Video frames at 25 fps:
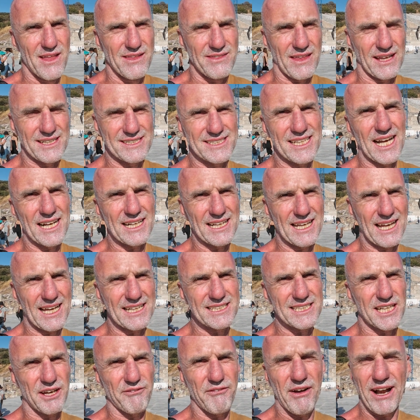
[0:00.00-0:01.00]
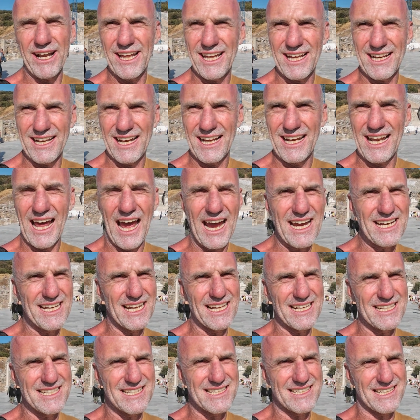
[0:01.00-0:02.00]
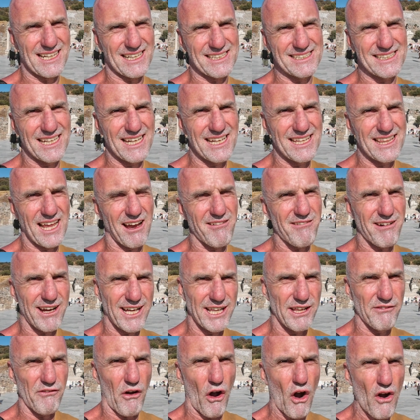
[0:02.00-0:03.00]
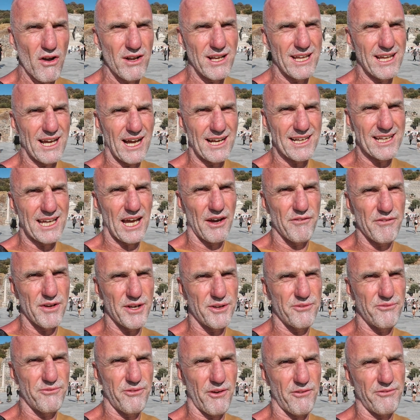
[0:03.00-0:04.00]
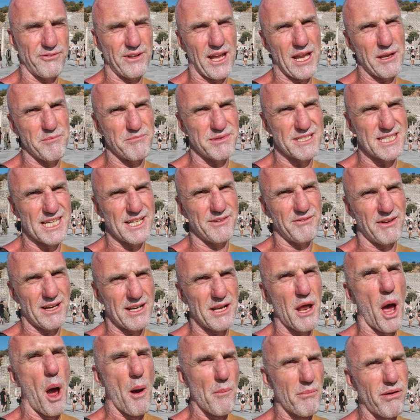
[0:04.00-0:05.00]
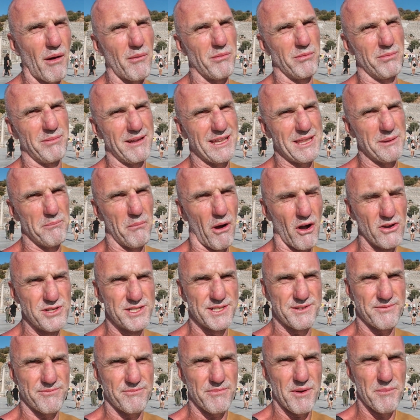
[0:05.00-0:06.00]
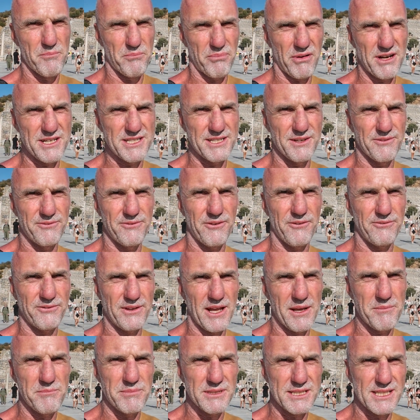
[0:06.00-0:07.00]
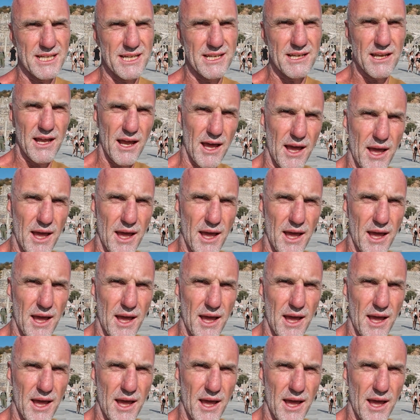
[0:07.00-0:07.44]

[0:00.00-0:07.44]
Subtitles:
They started excavating it in 1860. They reckon they've only uncovered 15% of it, probably the most impressive 15%.